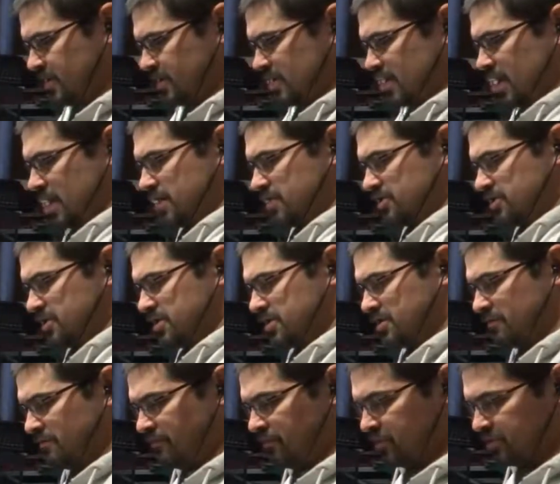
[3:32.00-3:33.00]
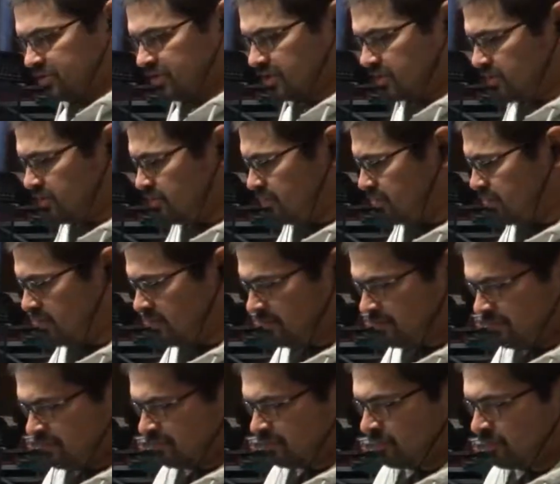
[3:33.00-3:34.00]
engine, 4-cylinder.
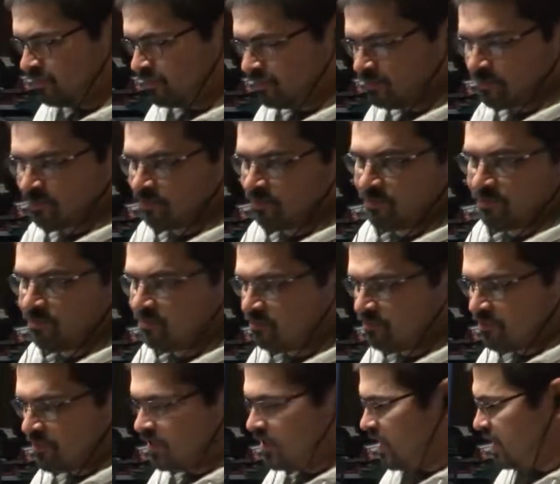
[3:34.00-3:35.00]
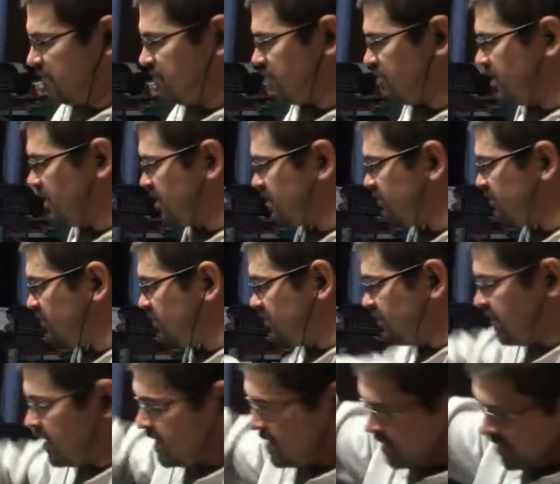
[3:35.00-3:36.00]
Not for me, it's for a
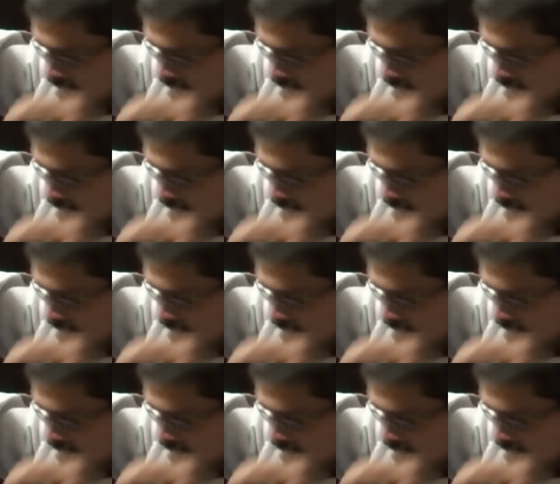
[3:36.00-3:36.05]
friend.